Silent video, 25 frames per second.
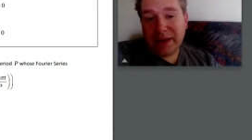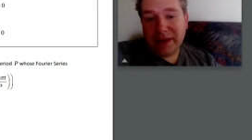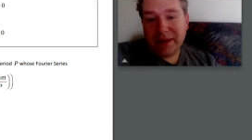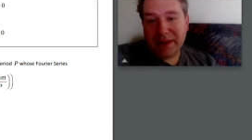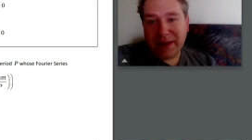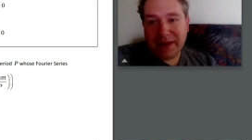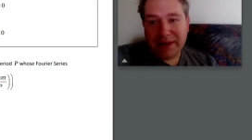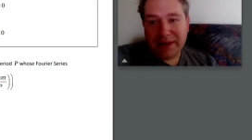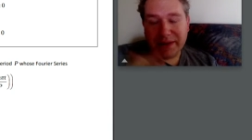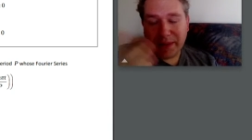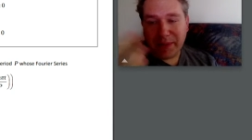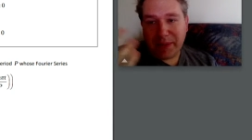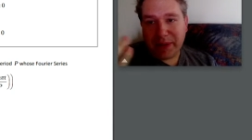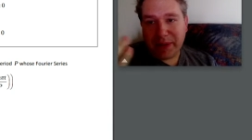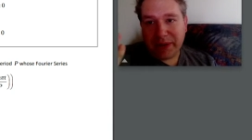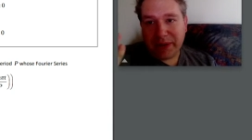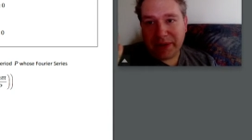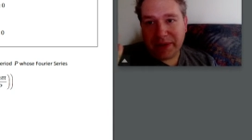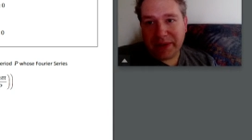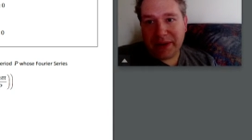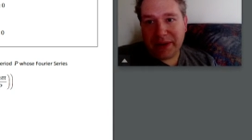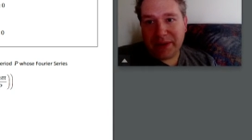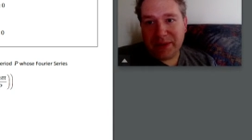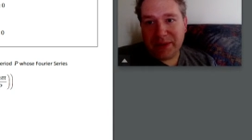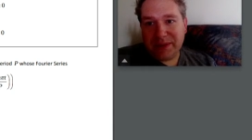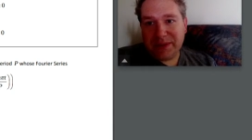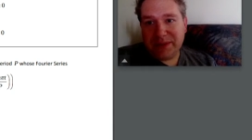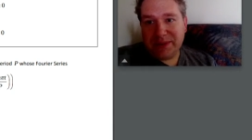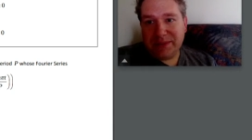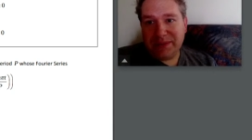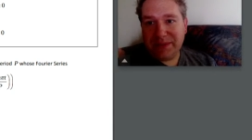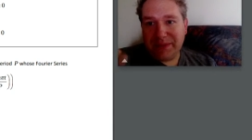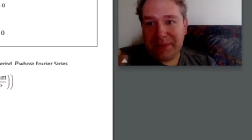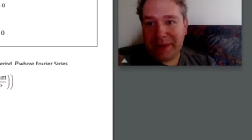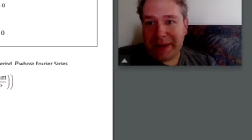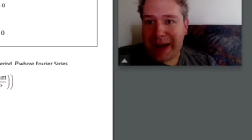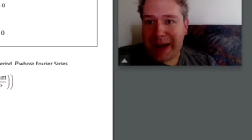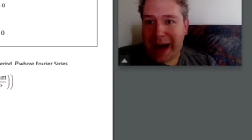They double. They use
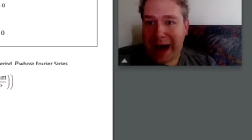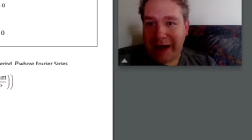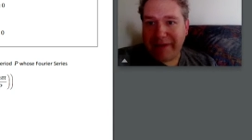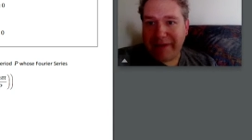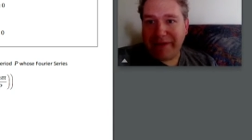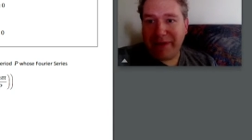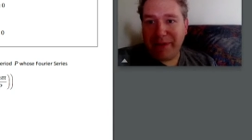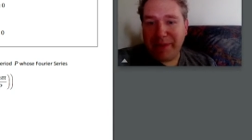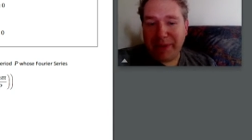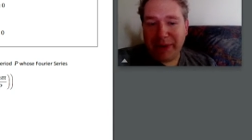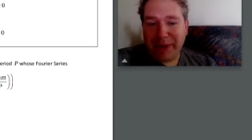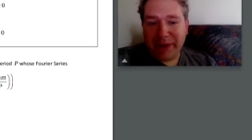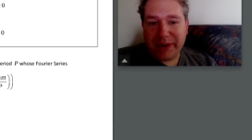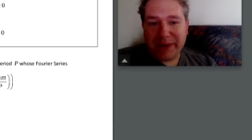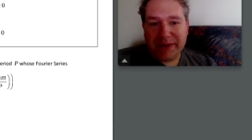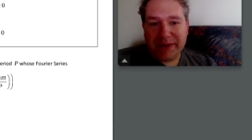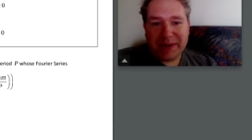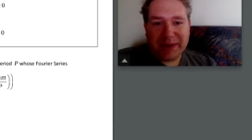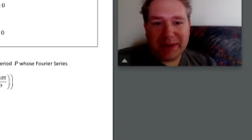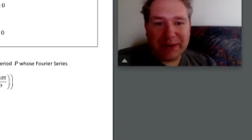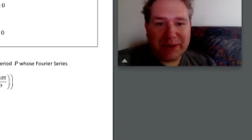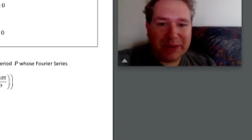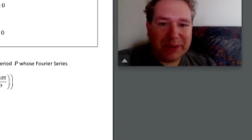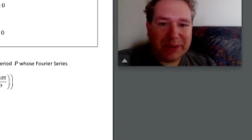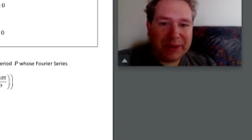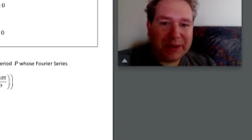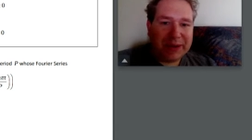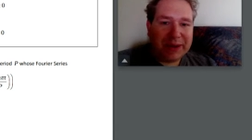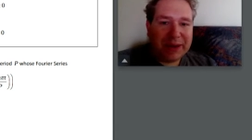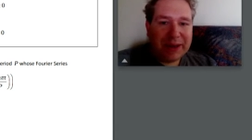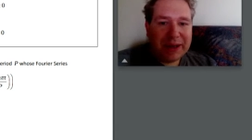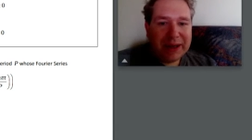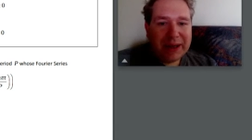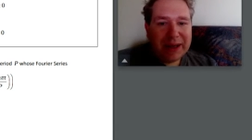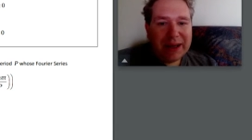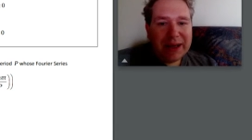half a period essentially.